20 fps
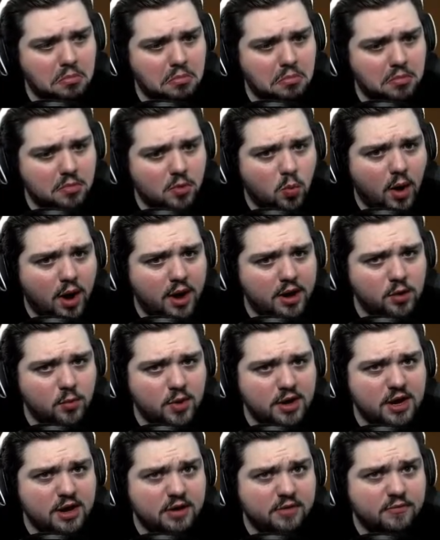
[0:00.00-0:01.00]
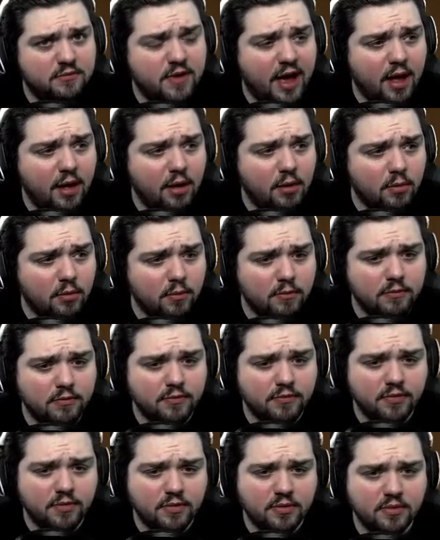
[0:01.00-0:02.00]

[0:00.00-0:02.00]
Why do we need a valve?